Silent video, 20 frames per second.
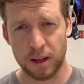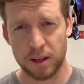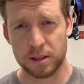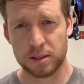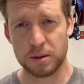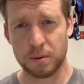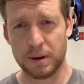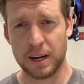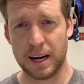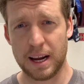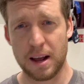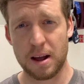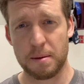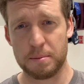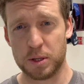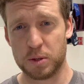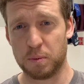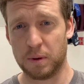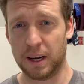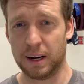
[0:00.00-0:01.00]
So right now I'm
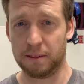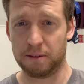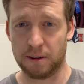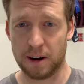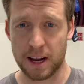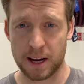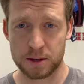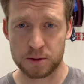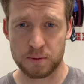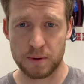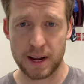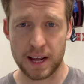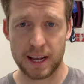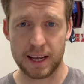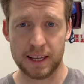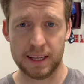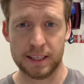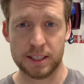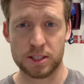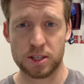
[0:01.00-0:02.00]
just waiting for
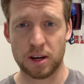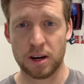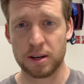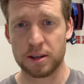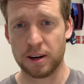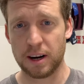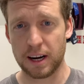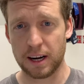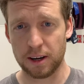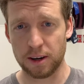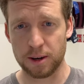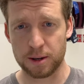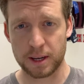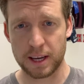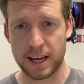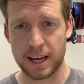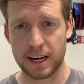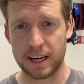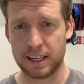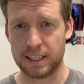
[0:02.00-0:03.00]
x-rays. Doctor had a look
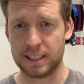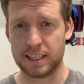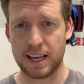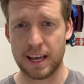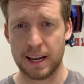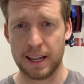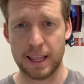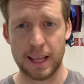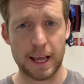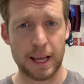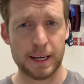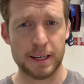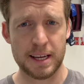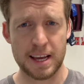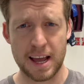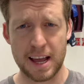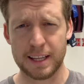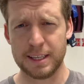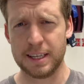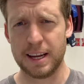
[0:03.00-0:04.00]
at it, said that,
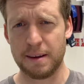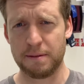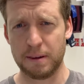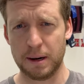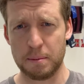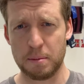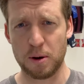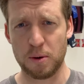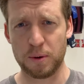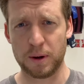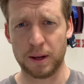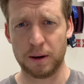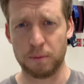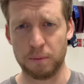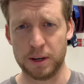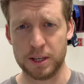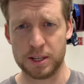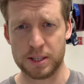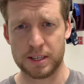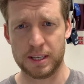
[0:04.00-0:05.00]
yeah, it's definitely broken.
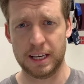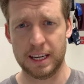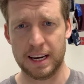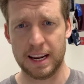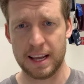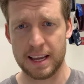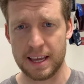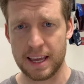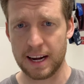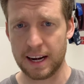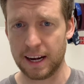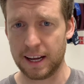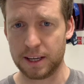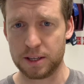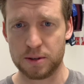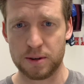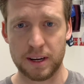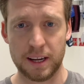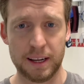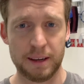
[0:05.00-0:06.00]
We just need to get an
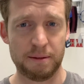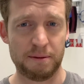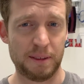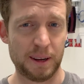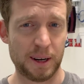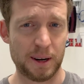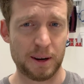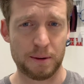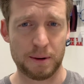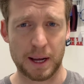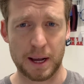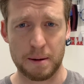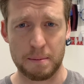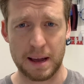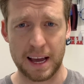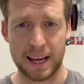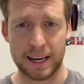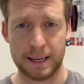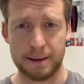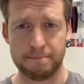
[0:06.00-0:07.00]
x-ray and figure out how
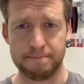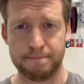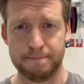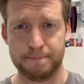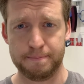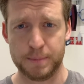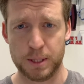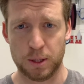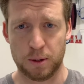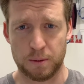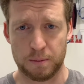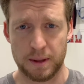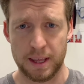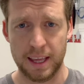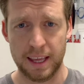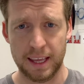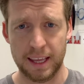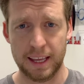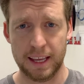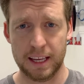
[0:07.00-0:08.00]
bad. So
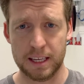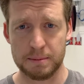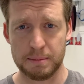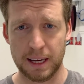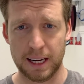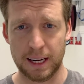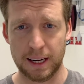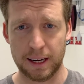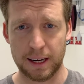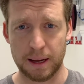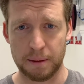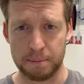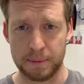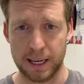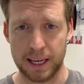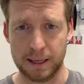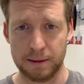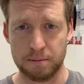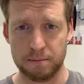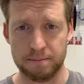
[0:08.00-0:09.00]
this is my little
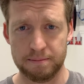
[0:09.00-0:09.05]
update.